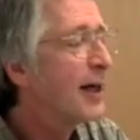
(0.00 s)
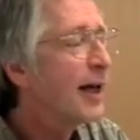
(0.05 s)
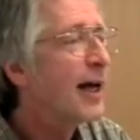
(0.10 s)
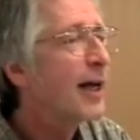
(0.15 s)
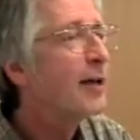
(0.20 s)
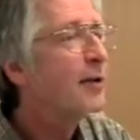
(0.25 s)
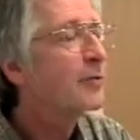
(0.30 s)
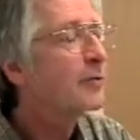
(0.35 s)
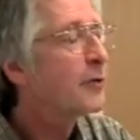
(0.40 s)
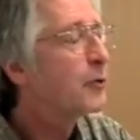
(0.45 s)

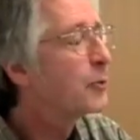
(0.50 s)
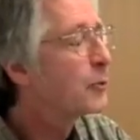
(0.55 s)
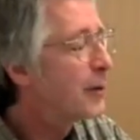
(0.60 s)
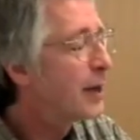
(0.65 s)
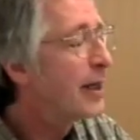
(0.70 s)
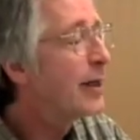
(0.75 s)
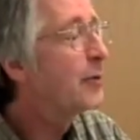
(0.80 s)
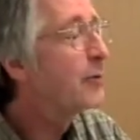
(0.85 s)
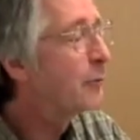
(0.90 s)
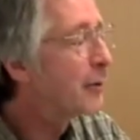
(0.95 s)
and if you
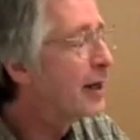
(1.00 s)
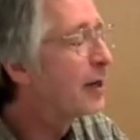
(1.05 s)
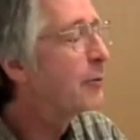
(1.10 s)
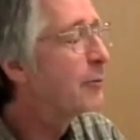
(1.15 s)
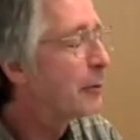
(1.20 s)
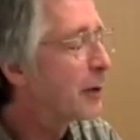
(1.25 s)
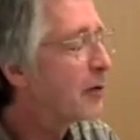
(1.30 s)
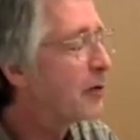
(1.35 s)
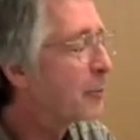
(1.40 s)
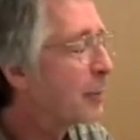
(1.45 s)
read, read
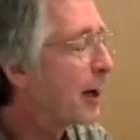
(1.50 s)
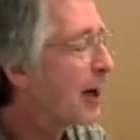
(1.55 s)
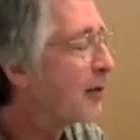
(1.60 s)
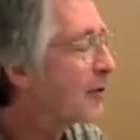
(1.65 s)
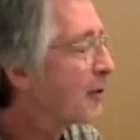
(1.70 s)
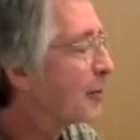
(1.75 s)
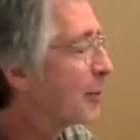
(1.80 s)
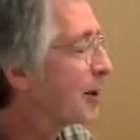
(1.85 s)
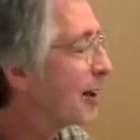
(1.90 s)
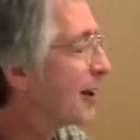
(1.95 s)

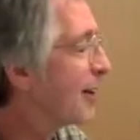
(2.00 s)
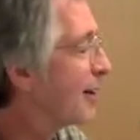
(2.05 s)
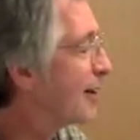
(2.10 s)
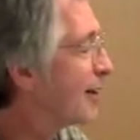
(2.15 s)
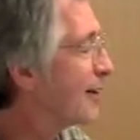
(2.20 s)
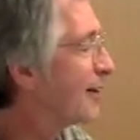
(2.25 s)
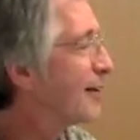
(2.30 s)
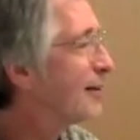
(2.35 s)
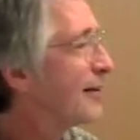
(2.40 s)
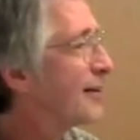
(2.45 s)
responsibly.
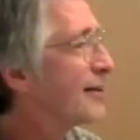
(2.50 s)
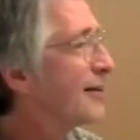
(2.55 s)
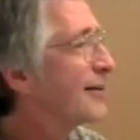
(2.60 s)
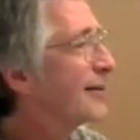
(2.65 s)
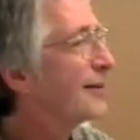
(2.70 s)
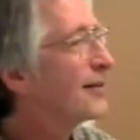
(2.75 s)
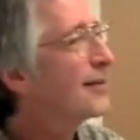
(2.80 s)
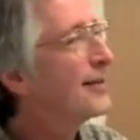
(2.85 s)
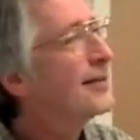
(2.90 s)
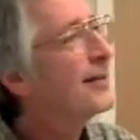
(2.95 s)

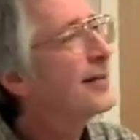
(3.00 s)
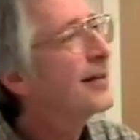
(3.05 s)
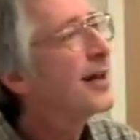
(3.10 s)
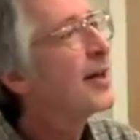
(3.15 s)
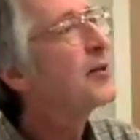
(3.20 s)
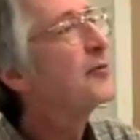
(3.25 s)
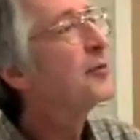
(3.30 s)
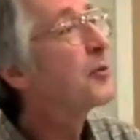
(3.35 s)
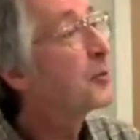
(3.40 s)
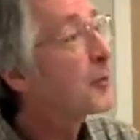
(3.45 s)
And
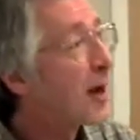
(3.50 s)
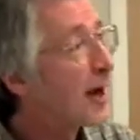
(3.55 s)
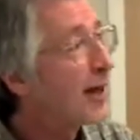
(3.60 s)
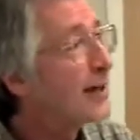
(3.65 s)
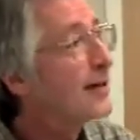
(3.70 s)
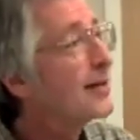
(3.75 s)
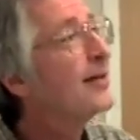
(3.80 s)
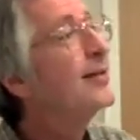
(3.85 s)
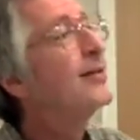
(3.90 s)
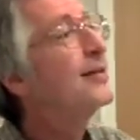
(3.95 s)
if you
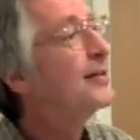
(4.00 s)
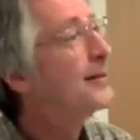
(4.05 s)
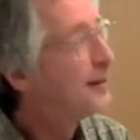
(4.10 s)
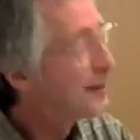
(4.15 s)
write,